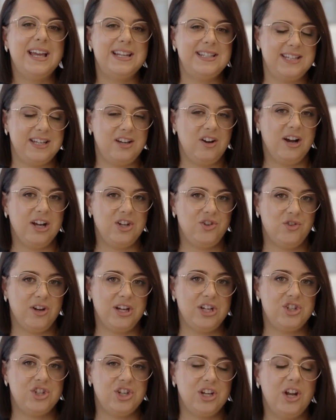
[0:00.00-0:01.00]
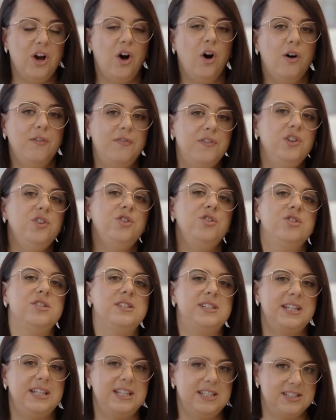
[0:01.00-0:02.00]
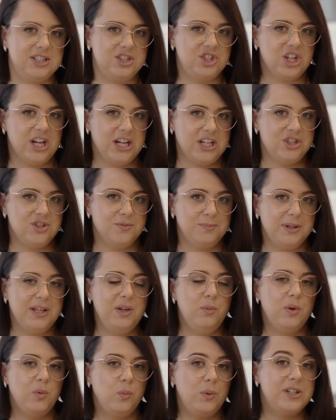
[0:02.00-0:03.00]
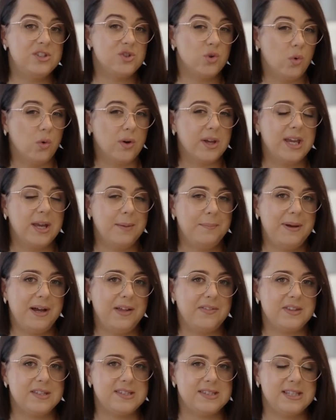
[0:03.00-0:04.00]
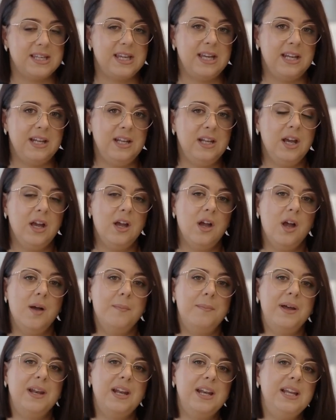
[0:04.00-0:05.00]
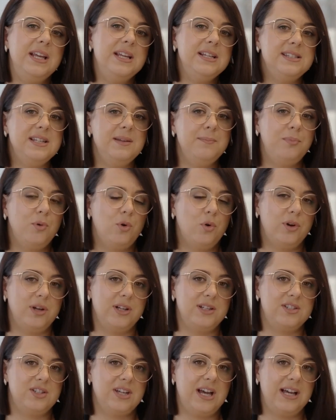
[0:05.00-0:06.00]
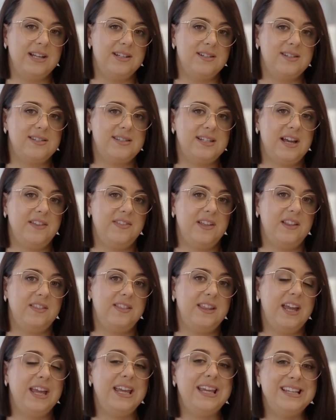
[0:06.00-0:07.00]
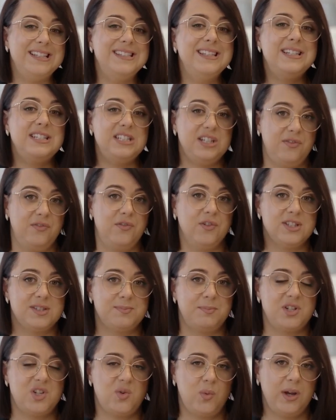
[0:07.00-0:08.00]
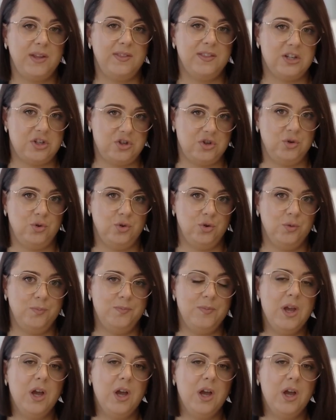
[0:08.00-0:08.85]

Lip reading: and dehydration are often used interchangeably when we're talking about the skin, but it is important to understand that there is a difference between the two.